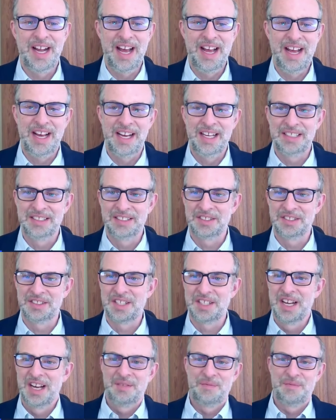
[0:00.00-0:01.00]
And
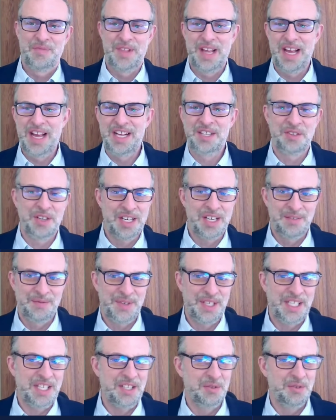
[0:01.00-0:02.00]
Adrienne and
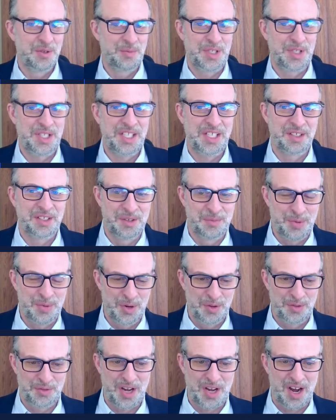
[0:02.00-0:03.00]
Vicky, you in particular,
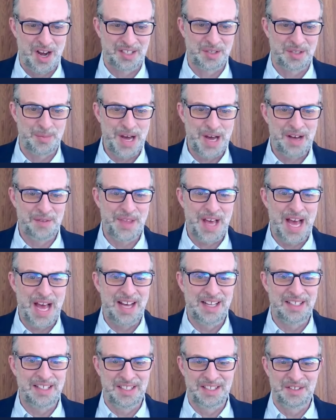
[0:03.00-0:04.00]
both talked about
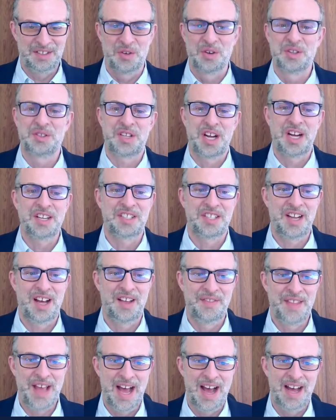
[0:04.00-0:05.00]
that or touched
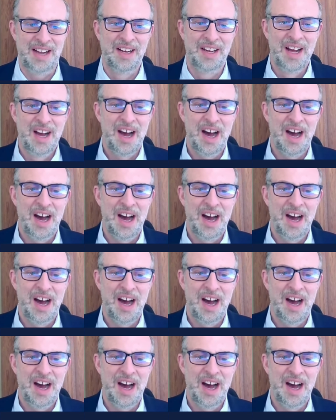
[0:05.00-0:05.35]
on that.